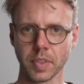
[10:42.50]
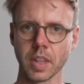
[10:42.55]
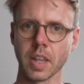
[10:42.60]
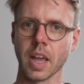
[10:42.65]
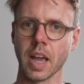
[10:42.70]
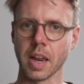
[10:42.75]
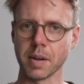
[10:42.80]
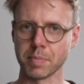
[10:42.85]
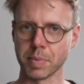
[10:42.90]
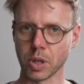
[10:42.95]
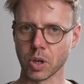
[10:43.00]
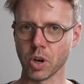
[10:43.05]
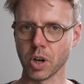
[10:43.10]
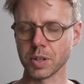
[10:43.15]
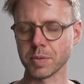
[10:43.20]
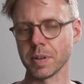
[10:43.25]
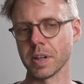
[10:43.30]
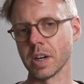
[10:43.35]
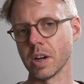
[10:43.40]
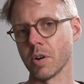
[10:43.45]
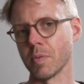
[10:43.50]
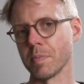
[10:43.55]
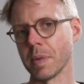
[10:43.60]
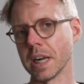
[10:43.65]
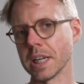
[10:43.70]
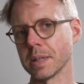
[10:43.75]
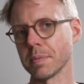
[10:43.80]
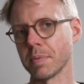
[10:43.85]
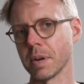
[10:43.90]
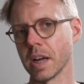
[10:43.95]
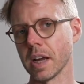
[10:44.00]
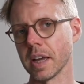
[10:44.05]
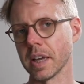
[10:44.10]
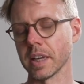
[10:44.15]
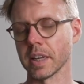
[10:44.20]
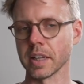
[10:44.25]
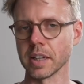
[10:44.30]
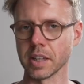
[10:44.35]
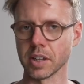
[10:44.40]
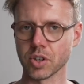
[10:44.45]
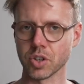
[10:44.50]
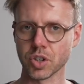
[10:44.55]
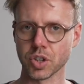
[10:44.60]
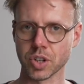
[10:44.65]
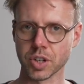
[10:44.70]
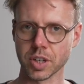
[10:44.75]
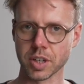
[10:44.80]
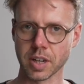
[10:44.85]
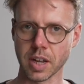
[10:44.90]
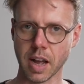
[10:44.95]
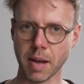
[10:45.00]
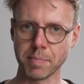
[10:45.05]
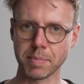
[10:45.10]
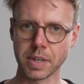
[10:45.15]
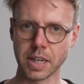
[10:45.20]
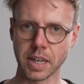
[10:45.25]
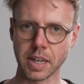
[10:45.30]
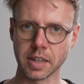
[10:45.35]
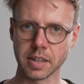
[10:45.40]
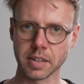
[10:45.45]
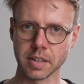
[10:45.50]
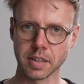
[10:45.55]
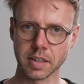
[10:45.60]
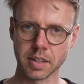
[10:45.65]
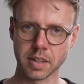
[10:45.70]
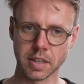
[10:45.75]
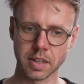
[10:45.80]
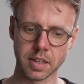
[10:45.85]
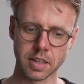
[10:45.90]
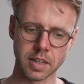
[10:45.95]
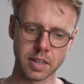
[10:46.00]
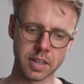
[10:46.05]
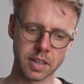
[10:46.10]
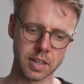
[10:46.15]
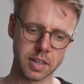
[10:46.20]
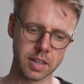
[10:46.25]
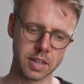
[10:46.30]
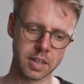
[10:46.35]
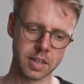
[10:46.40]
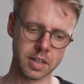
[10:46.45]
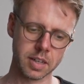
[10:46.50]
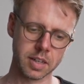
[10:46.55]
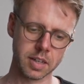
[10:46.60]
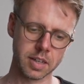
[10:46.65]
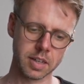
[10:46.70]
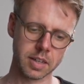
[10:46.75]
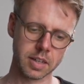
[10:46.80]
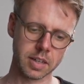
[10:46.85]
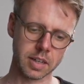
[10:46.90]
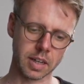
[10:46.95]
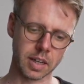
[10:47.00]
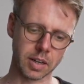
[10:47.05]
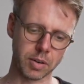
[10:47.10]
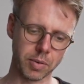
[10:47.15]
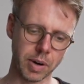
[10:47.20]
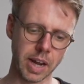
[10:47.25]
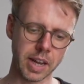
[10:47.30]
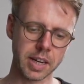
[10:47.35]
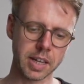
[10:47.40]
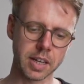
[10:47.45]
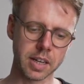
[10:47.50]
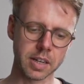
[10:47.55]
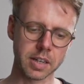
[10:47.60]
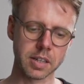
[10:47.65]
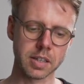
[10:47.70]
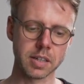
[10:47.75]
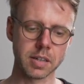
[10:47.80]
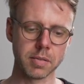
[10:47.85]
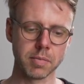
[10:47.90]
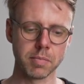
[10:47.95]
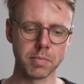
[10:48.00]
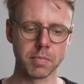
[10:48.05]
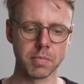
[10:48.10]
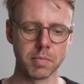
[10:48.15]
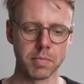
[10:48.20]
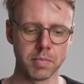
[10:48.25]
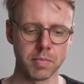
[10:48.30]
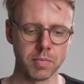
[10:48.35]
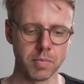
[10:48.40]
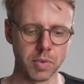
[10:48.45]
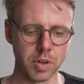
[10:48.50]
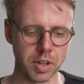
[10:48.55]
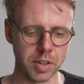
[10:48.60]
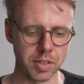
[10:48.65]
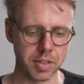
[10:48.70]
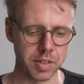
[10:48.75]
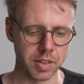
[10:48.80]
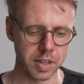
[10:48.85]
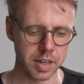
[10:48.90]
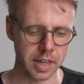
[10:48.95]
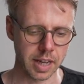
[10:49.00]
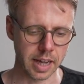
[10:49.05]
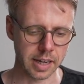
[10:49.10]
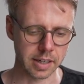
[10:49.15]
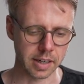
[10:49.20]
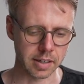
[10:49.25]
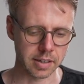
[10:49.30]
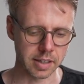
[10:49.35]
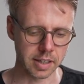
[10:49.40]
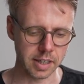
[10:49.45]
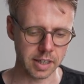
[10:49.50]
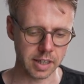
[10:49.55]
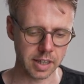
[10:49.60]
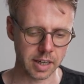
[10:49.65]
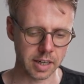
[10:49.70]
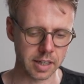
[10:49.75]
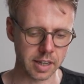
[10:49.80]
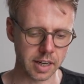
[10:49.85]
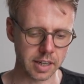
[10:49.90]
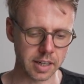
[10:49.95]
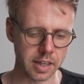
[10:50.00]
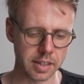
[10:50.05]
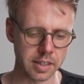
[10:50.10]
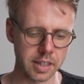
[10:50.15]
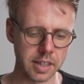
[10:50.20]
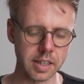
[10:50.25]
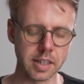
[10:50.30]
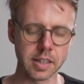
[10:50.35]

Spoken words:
And because we're now multiplying in each update the gradient with eta t, and eta t